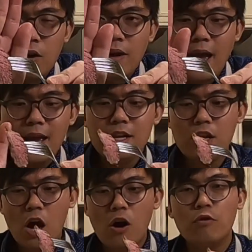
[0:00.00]
Okay?
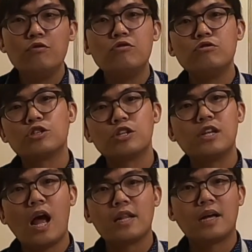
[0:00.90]
No, you
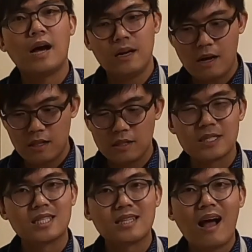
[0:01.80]
should not cut on
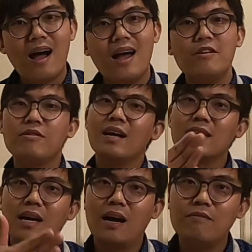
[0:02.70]
the side. You
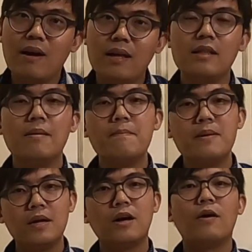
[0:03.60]
gotta cut right in the
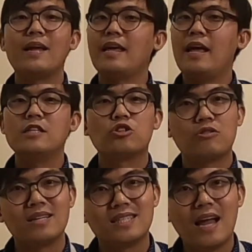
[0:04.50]
middle. I can't
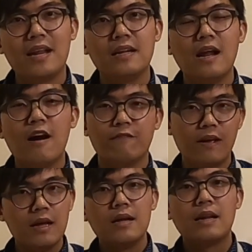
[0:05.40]
stress that
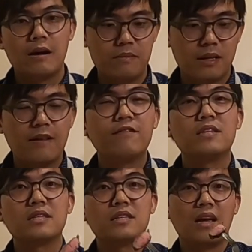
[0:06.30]
enough. Now I'm gonna give
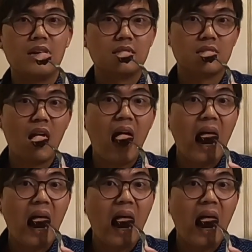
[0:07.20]
this a taste.